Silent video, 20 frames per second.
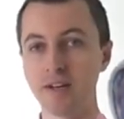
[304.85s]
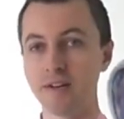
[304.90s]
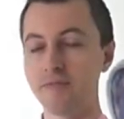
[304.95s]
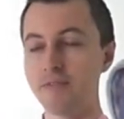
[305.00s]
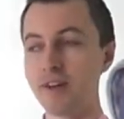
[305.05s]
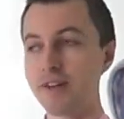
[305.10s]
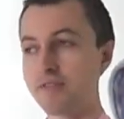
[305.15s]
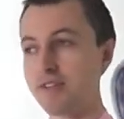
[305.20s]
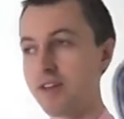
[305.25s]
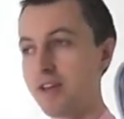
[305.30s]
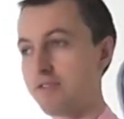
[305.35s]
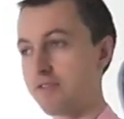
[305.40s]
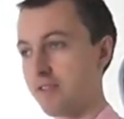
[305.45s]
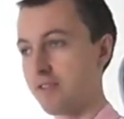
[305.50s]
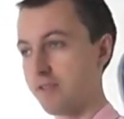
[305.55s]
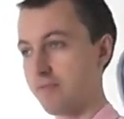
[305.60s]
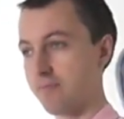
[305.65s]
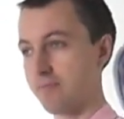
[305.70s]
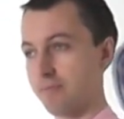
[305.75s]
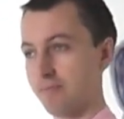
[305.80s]
This is
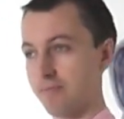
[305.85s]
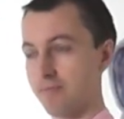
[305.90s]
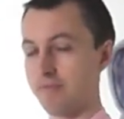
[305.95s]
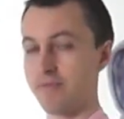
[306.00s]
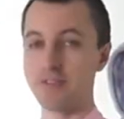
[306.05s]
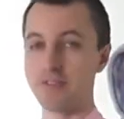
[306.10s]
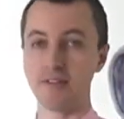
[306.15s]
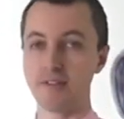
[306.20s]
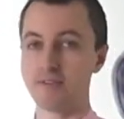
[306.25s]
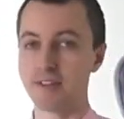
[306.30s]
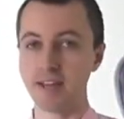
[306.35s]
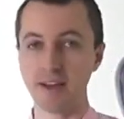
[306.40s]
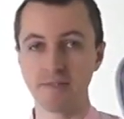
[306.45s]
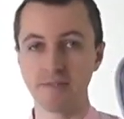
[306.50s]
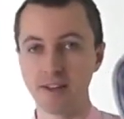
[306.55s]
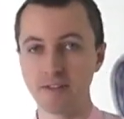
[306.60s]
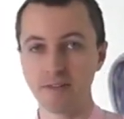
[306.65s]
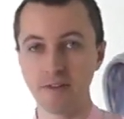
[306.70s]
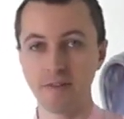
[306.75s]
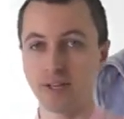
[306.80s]
this is
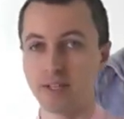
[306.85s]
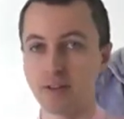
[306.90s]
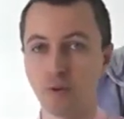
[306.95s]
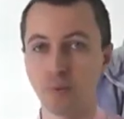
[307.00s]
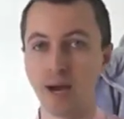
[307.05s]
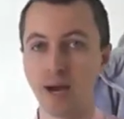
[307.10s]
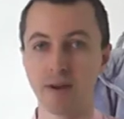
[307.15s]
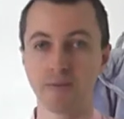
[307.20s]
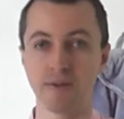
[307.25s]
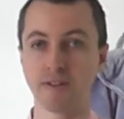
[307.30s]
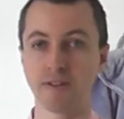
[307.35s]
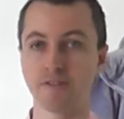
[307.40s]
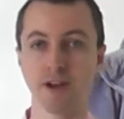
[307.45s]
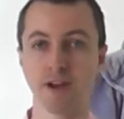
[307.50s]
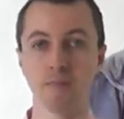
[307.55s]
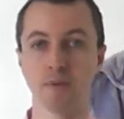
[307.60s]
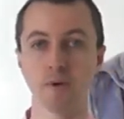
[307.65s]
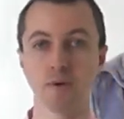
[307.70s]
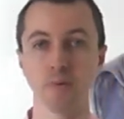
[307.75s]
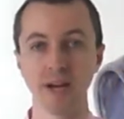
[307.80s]
definitely something to wear in
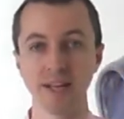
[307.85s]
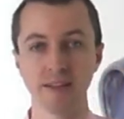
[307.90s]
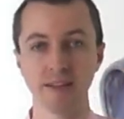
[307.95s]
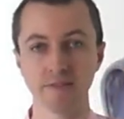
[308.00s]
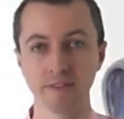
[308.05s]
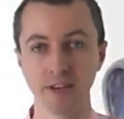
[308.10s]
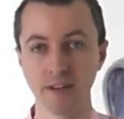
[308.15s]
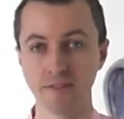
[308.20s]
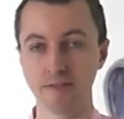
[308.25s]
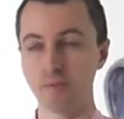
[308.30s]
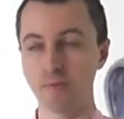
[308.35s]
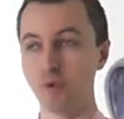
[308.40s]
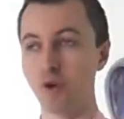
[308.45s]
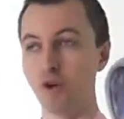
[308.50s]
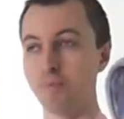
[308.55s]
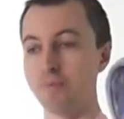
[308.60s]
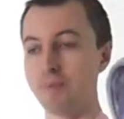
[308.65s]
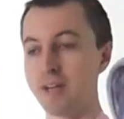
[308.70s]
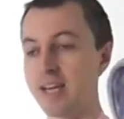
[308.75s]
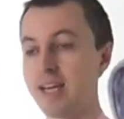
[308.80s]
summer when it's nice and
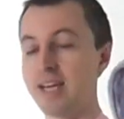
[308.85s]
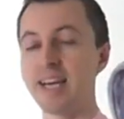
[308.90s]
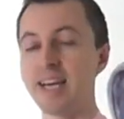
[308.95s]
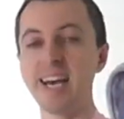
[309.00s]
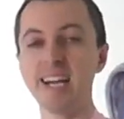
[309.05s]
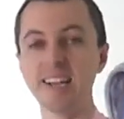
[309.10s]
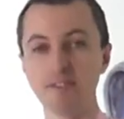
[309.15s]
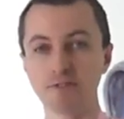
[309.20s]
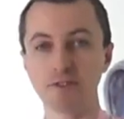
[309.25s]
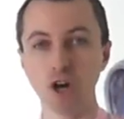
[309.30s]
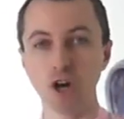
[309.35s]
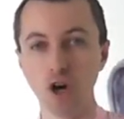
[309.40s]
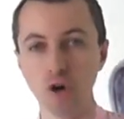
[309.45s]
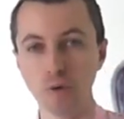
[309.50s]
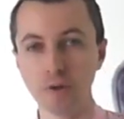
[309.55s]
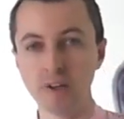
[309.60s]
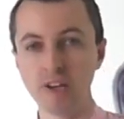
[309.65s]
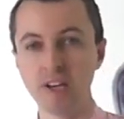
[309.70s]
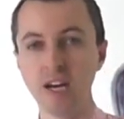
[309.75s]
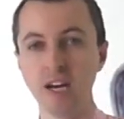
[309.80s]
warm. In it's
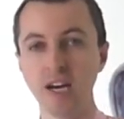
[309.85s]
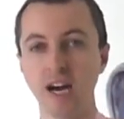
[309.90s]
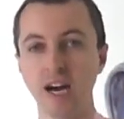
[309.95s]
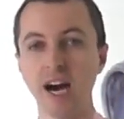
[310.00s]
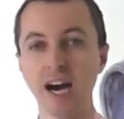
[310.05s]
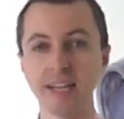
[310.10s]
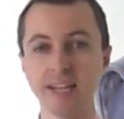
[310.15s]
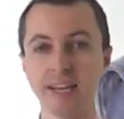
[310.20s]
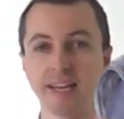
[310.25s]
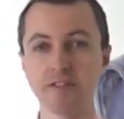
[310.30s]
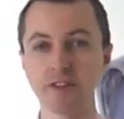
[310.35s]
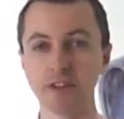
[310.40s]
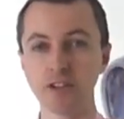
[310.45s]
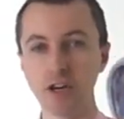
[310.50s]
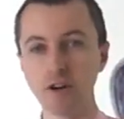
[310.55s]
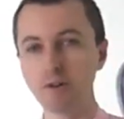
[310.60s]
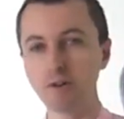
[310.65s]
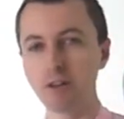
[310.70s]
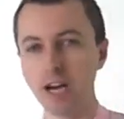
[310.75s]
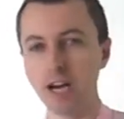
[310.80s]
cold, I need to
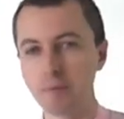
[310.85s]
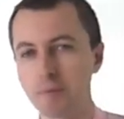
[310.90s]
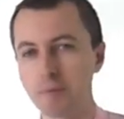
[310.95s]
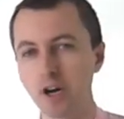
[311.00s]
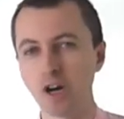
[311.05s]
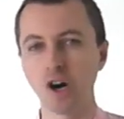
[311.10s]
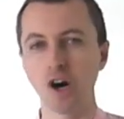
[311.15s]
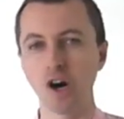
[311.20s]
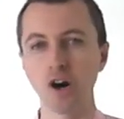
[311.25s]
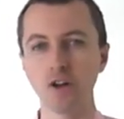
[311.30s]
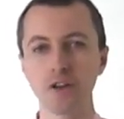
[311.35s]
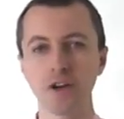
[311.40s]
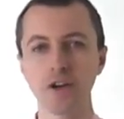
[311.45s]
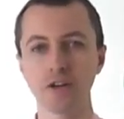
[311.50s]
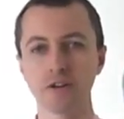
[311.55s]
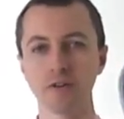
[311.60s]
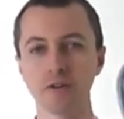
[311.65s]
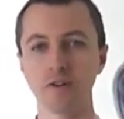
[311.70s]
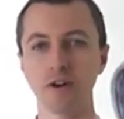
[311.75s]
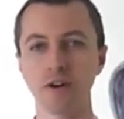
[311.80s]
curl up on
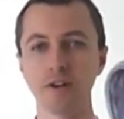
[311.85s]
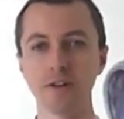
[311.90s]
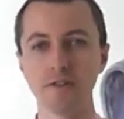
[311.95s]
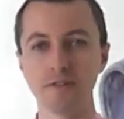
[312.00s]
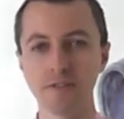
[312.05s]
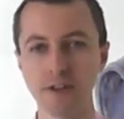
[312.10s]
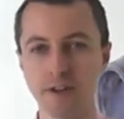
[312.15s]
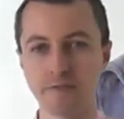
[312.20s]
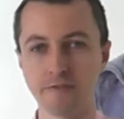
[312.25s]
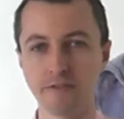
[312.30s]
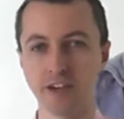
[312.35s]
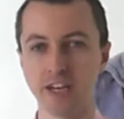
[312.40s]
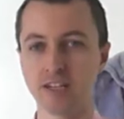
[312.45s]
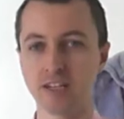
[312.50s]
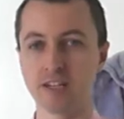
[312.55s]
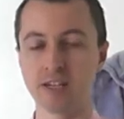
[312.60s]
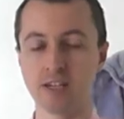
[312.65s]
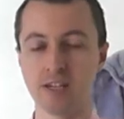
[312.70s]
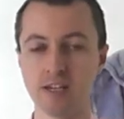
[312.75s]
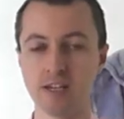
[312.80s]
a on a sofa,
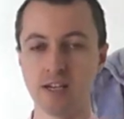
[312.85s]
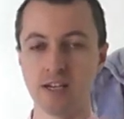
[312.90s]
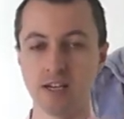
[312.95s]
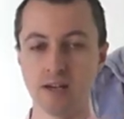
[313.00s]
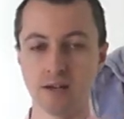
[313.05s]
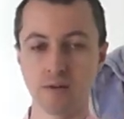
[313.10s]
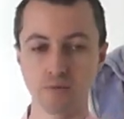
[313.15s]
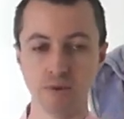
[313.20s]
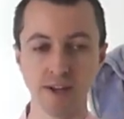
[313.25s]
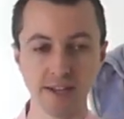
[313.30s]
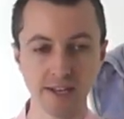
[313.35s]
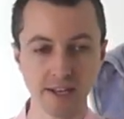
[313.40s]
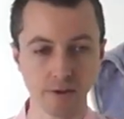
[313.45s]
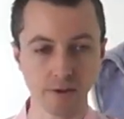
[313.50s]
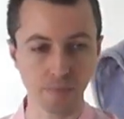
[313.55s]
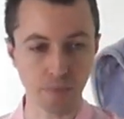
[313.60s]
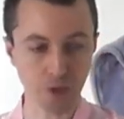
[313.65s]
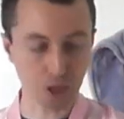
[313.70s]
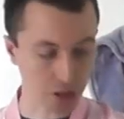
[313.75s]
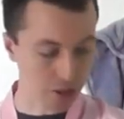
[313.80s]
reading a
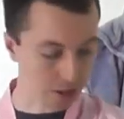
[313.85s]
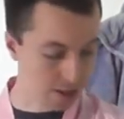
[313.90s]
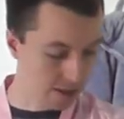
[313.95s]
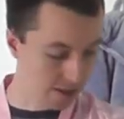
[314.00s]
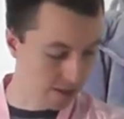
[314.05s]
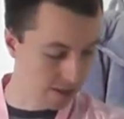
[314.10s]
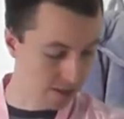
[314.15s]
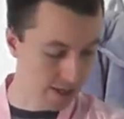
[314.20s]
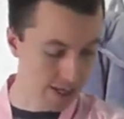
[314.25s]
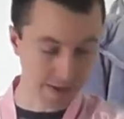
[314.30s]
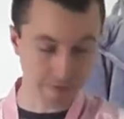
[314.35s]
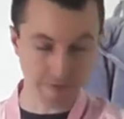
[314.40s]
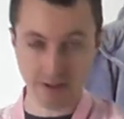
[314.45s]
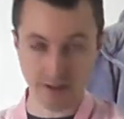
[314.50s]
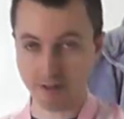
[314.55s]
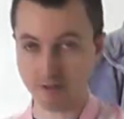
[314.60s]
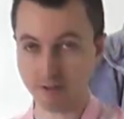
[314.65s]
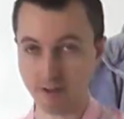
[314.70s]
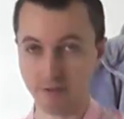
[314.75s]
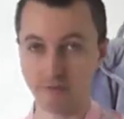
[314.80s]
book, and
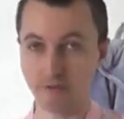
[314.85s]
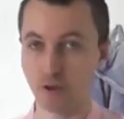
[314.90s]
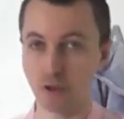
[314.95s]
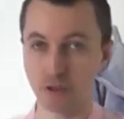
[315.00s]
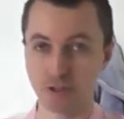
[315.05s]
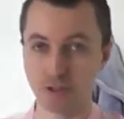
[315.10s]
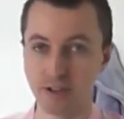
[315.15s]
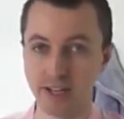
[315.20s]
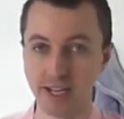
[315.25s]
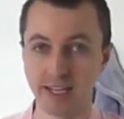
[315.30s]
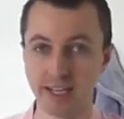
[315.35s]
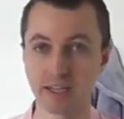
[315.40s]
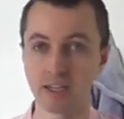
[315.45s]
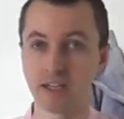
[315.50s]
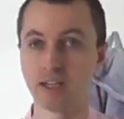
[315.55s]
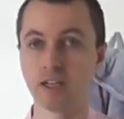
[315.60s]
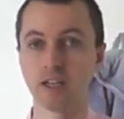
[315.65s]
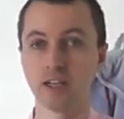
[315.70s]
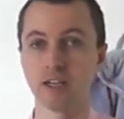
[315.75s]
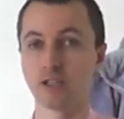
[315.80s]
this unfortunately
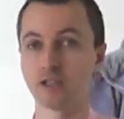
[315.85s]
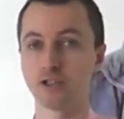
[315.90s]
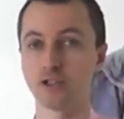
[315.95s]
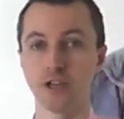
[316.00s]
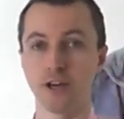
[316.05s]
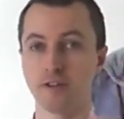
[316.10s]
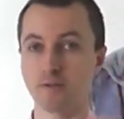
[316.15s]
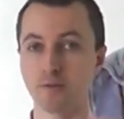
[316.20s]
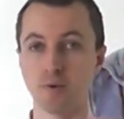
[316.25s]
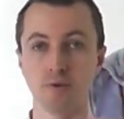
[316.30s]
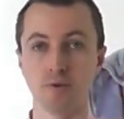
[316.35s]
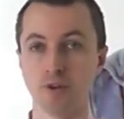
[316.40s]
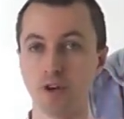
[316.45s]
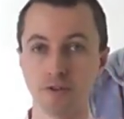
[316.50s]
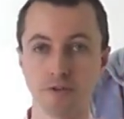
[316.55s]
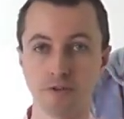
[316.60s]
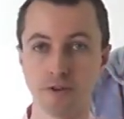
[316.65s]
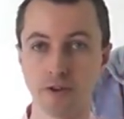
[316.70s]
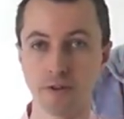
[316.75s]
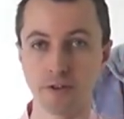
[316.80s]
just will
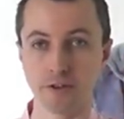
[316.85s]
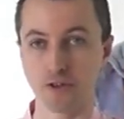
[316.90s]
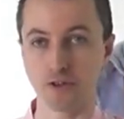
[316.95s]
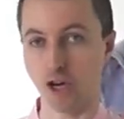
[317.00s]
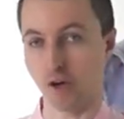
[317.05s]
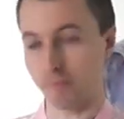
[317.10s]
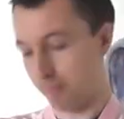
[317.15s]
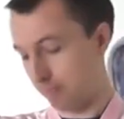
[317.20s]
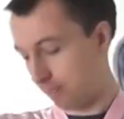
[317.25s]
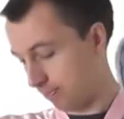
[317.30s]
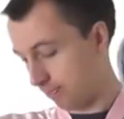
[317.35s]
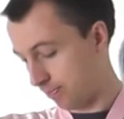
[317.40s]
not do the job.